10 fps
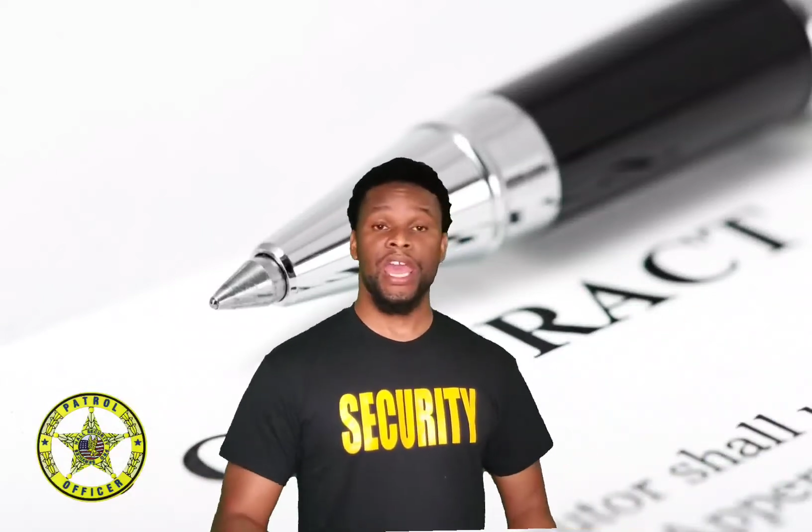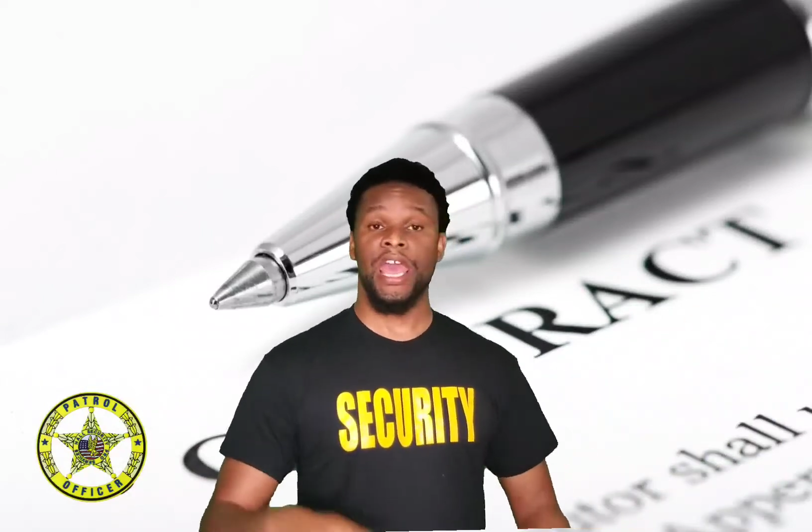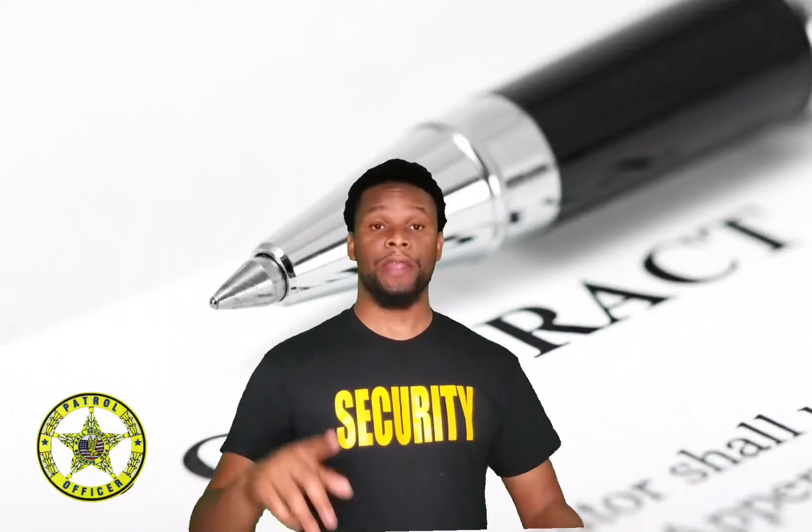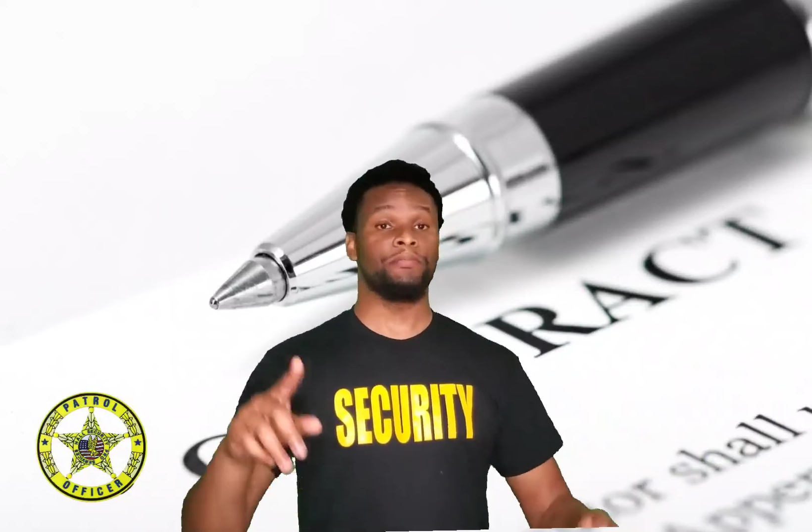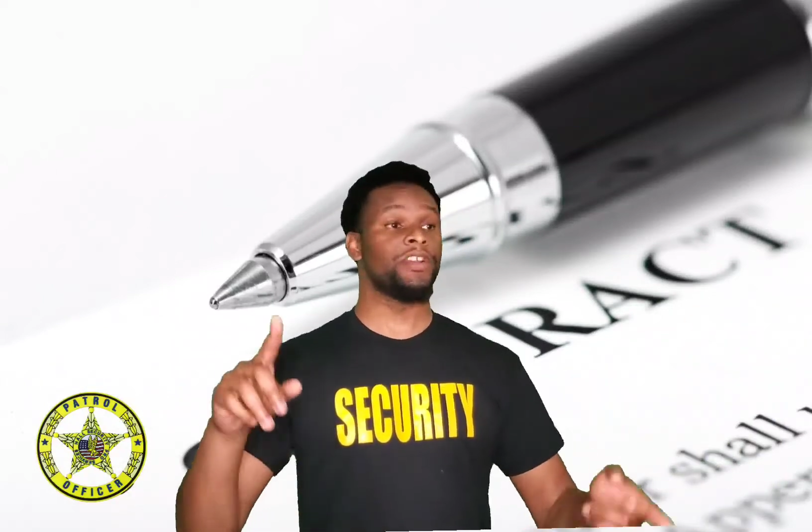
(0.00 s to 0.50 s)

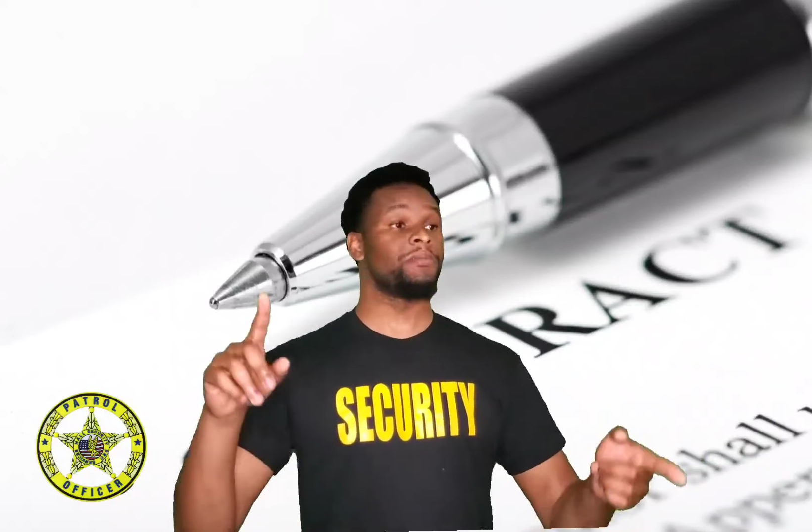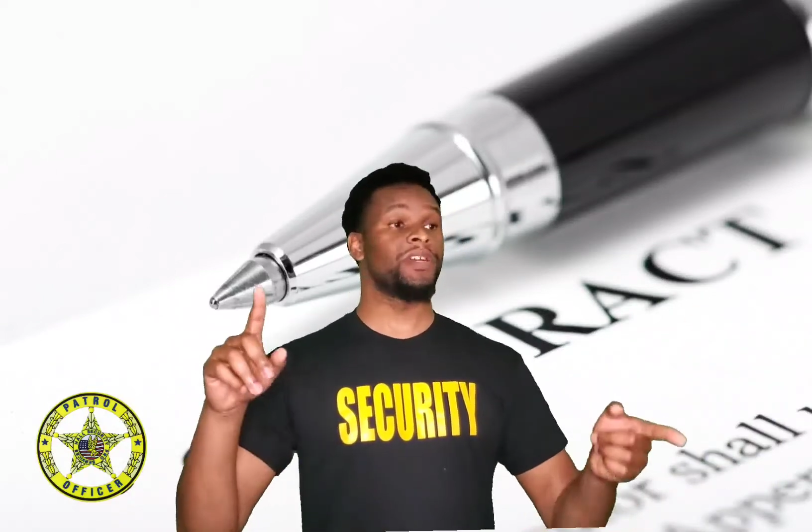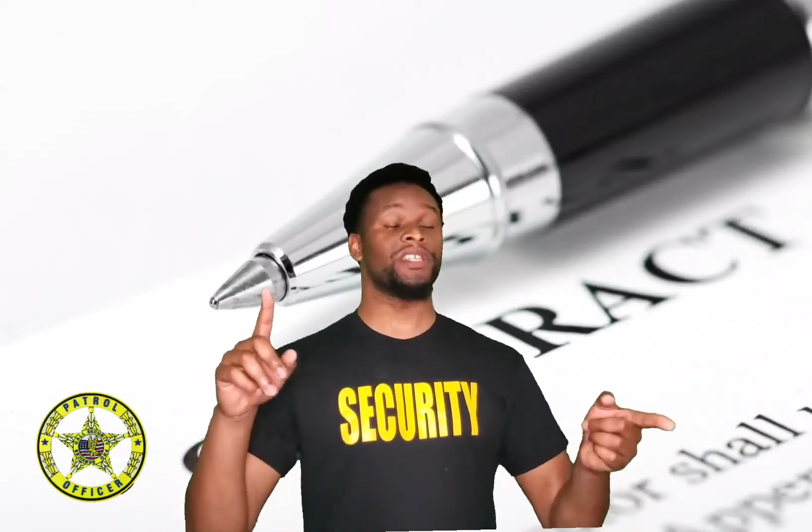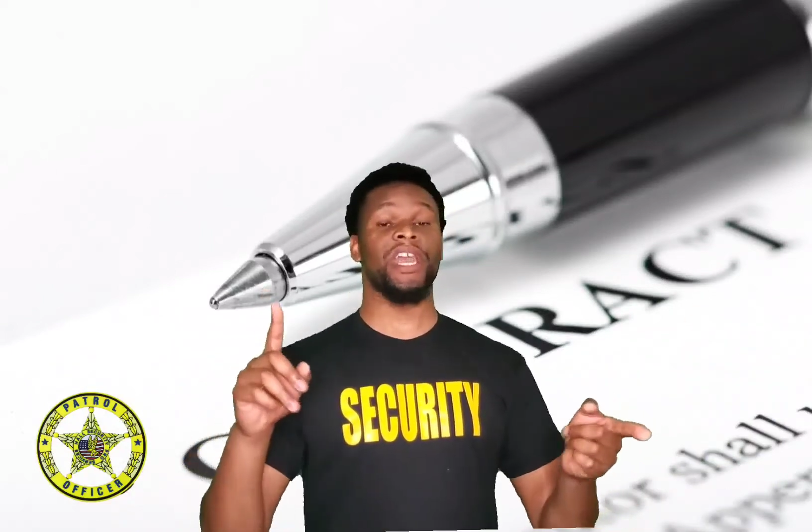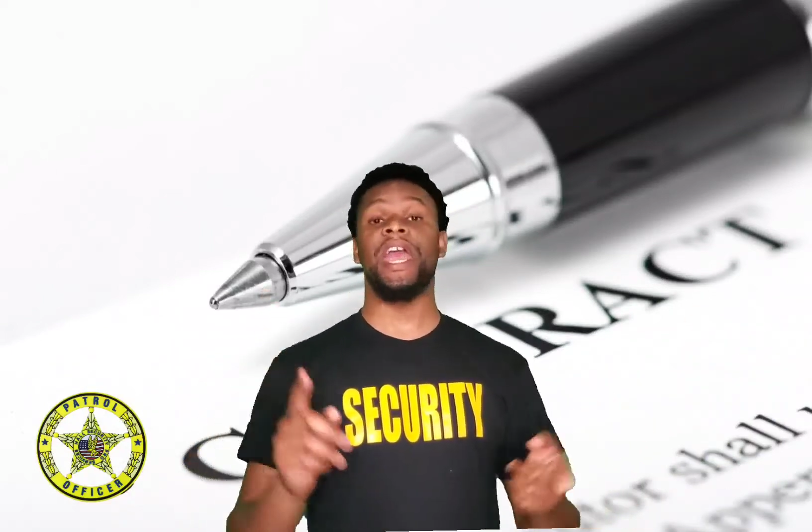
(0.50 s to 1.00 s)
at pretty
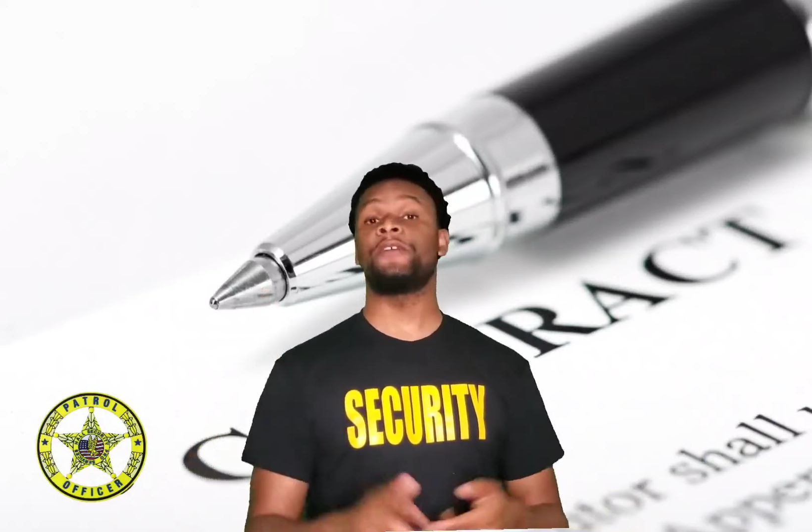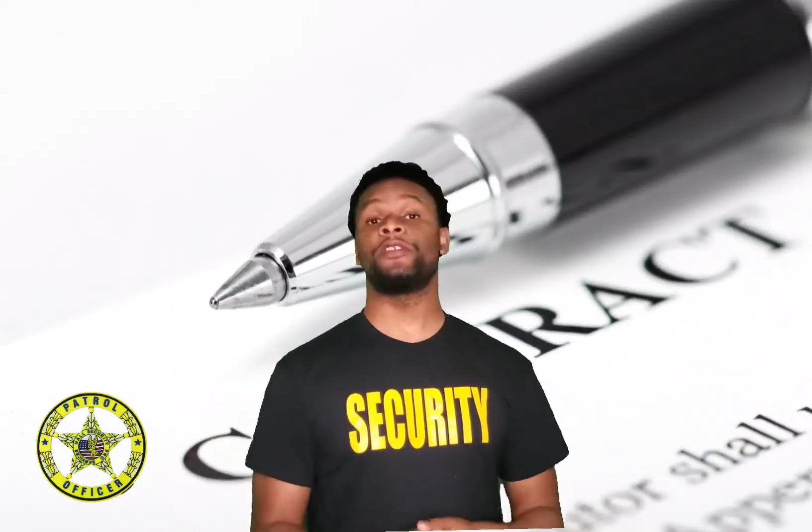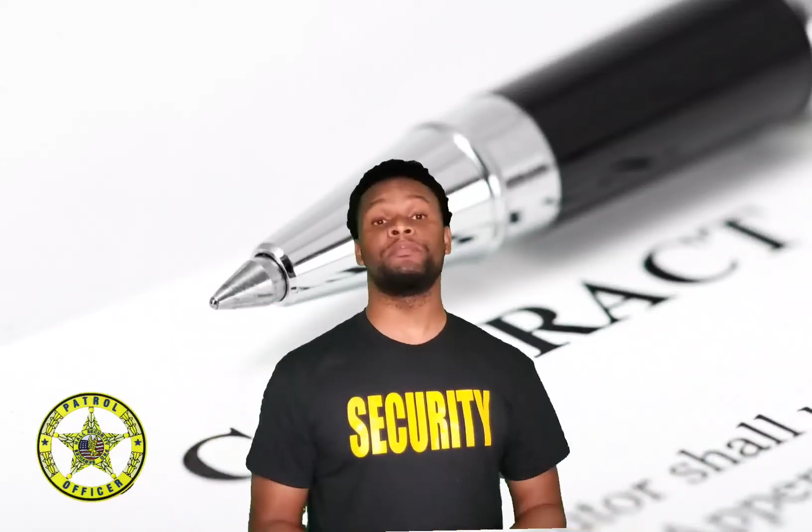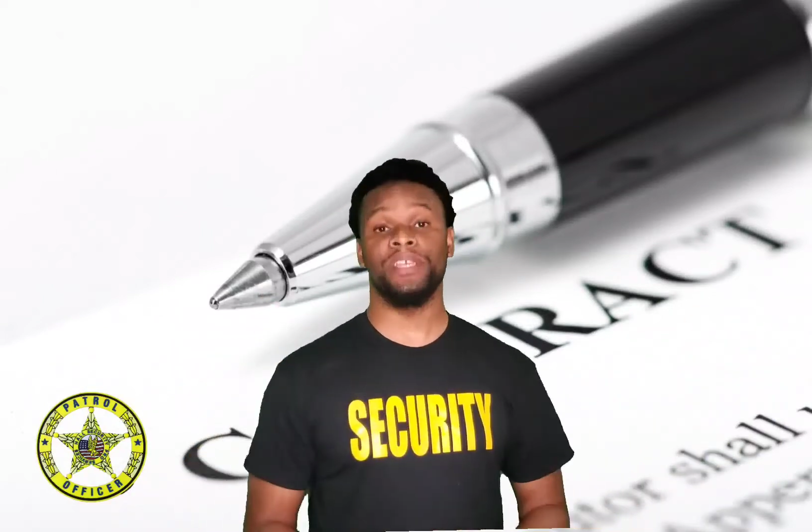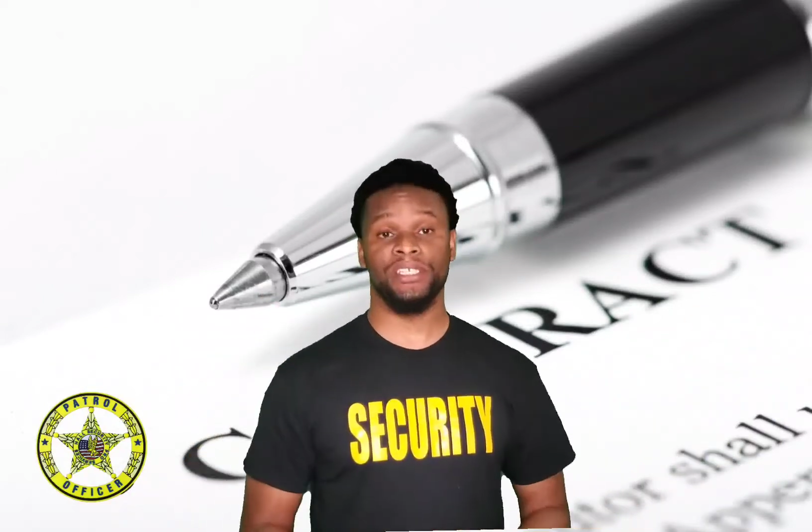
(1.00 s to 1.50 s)
much
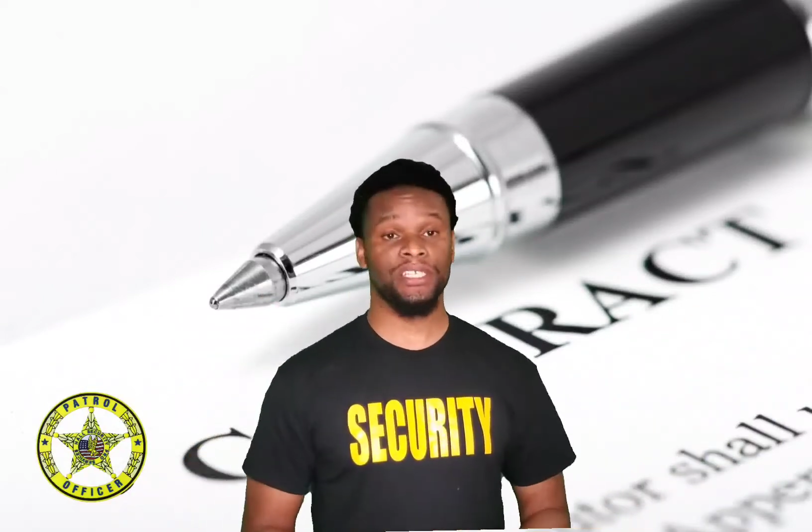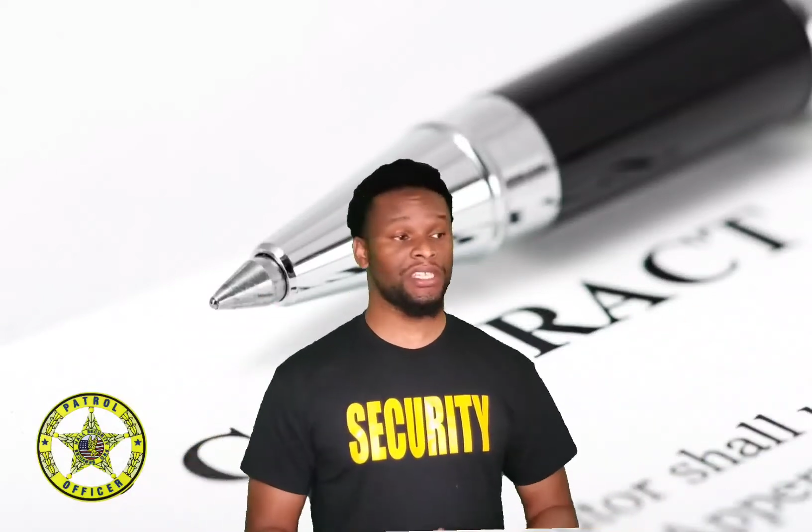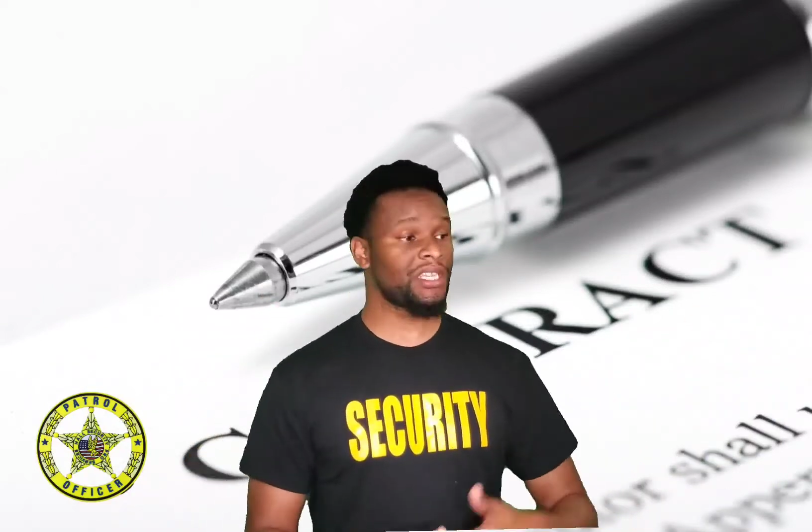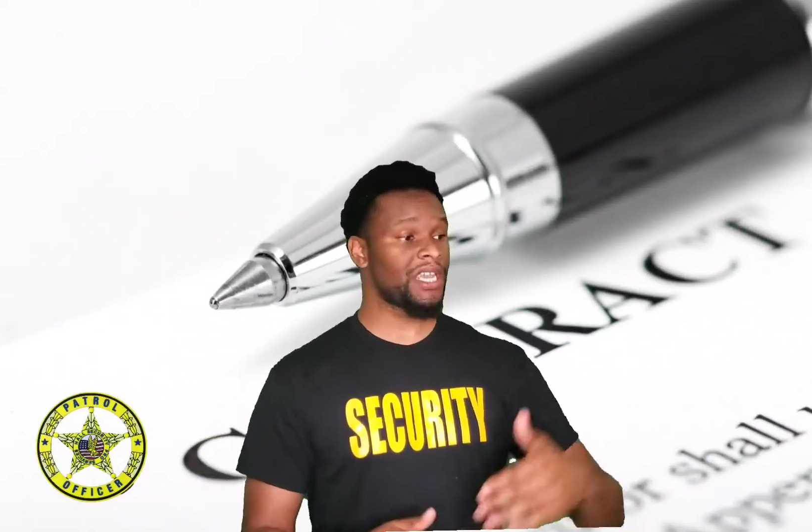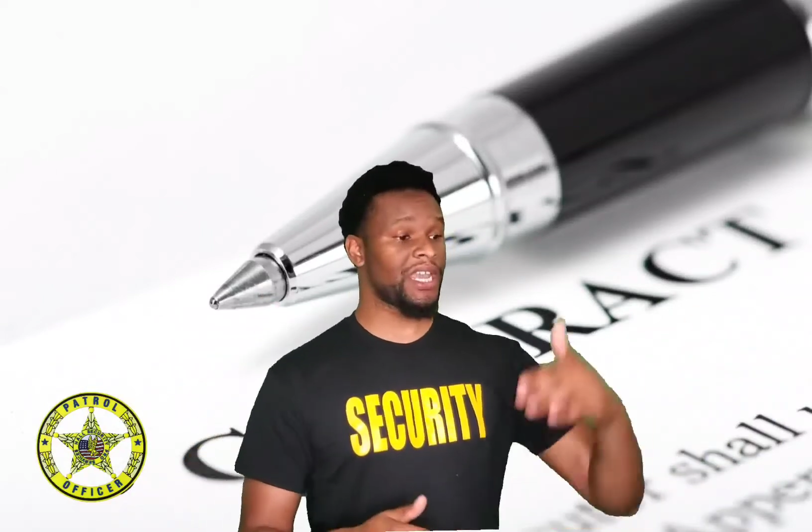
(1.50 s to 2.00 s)
every business